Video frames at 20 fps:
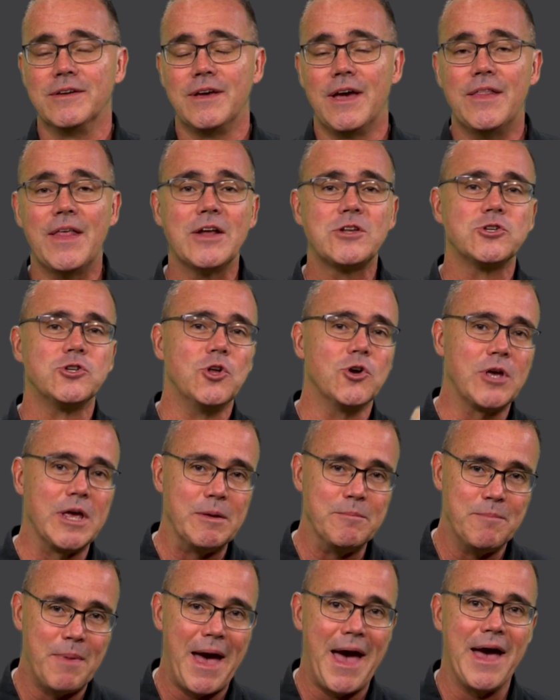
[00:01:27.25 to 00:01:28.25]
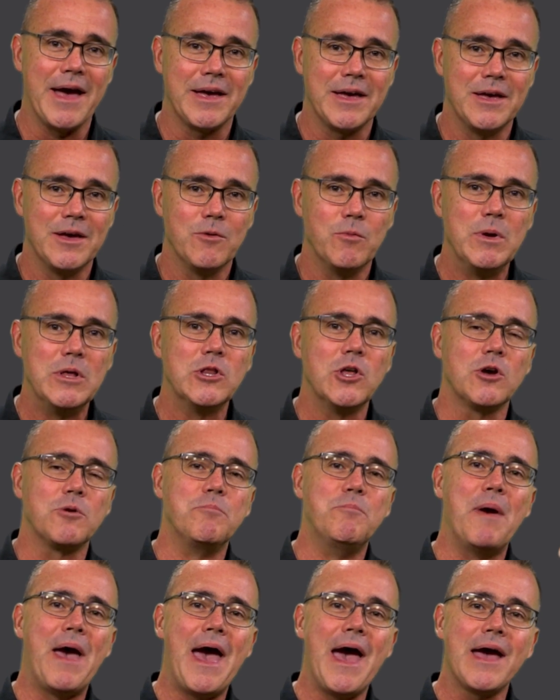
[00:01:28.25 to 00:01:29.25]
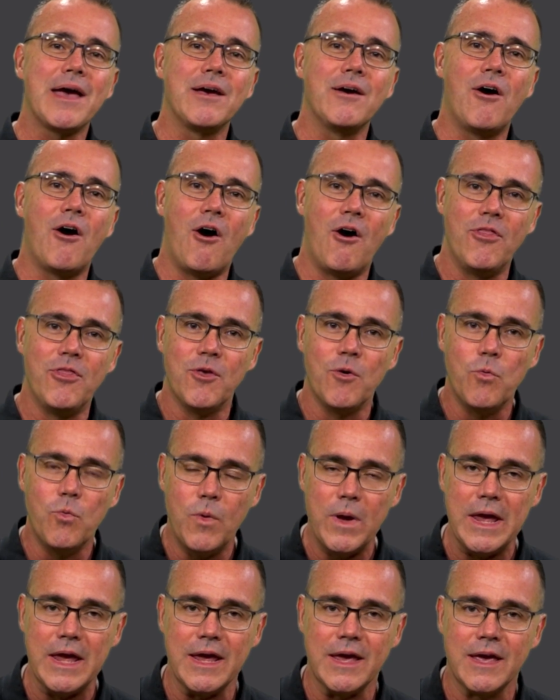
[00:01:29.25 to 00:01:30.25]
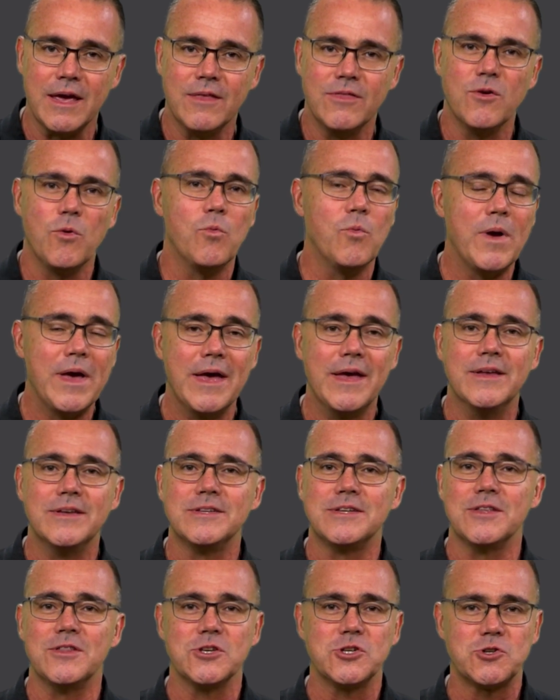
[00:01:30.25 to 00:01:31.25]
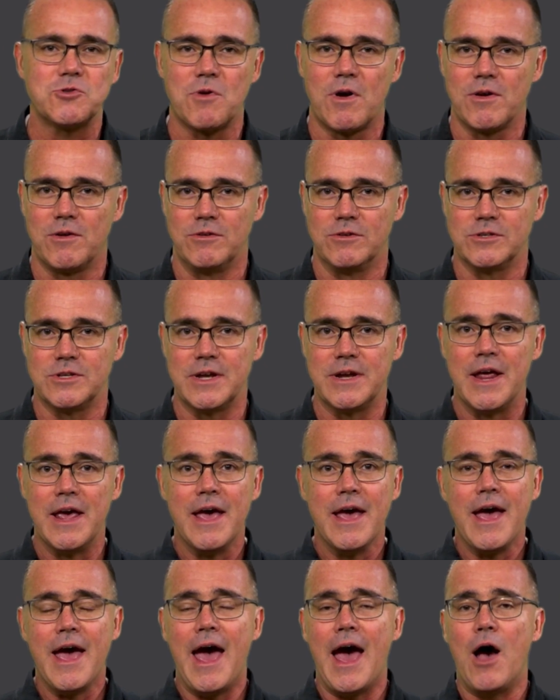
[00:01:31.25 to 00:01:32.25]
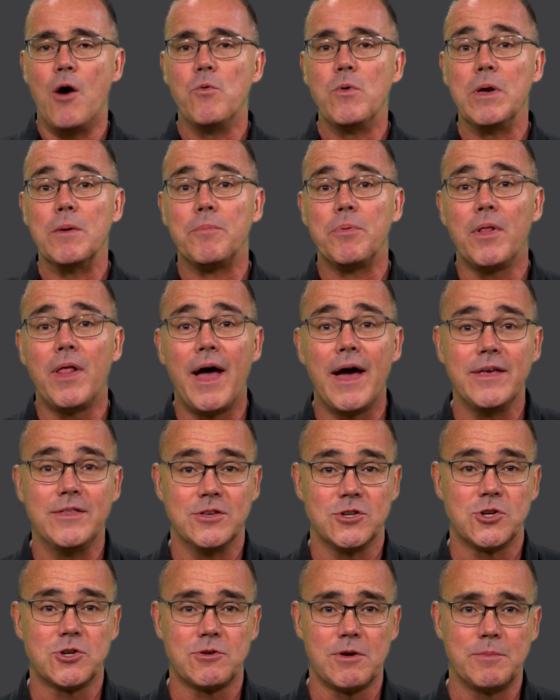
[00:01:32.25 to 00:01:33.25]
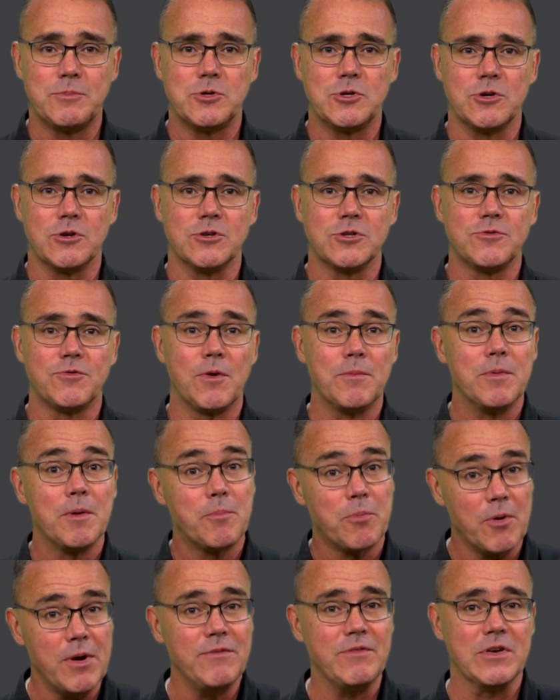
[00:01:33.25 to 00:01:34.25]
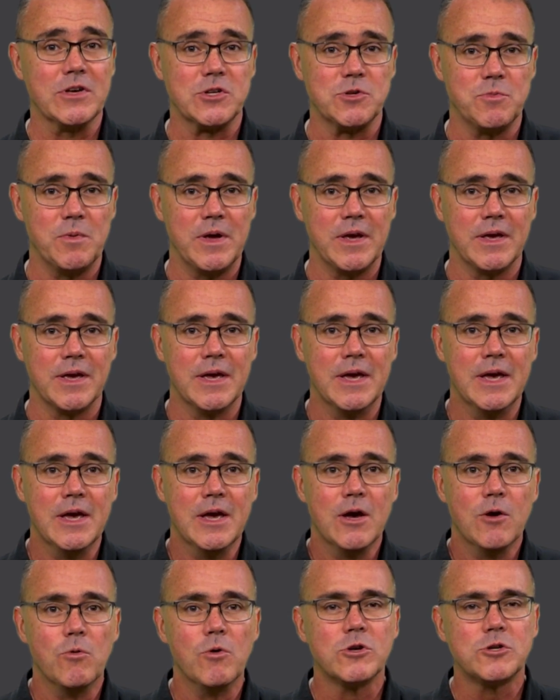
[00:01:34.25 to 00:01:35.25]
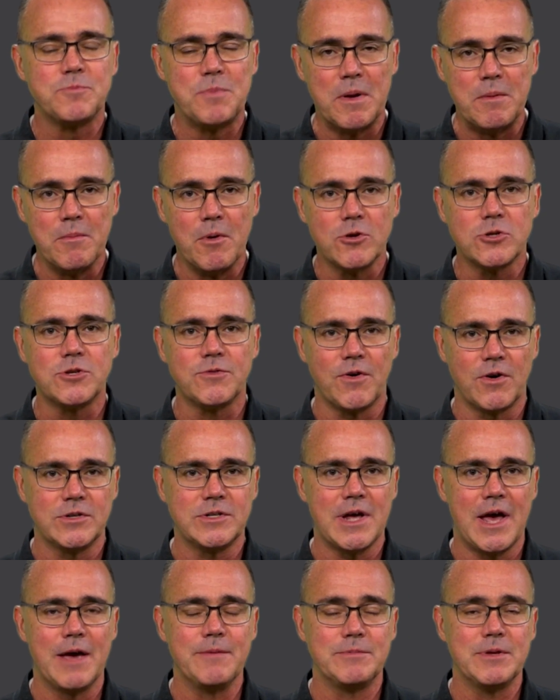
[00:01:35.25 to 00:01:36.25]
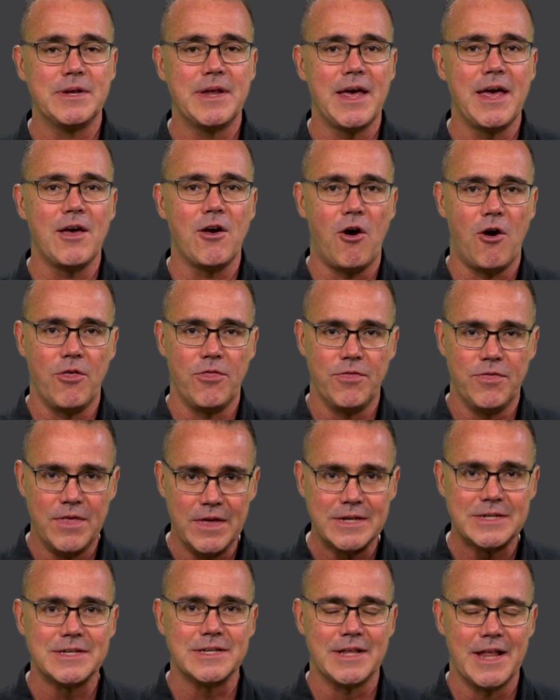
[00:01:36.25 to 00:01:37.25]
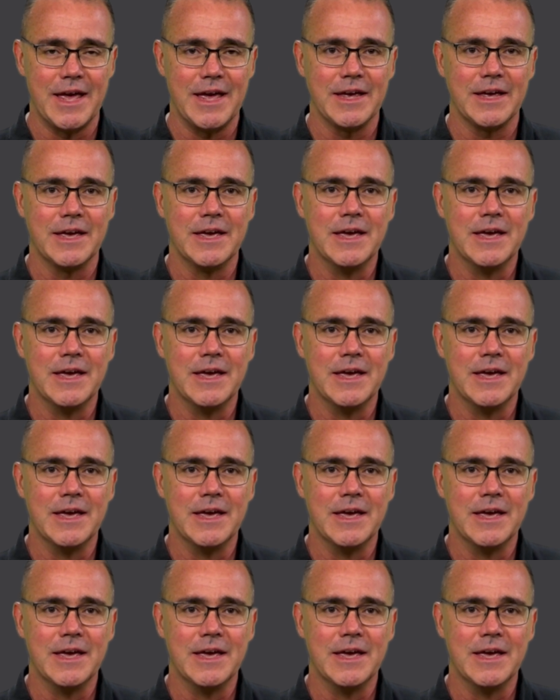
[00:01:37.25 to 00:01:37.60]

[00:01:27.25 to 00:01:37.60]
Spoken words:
and that's looking back. We look back on the week, the wins and the struggles, and how we applied the scriptures from the previous week. We'll spend most of our time today on this leg.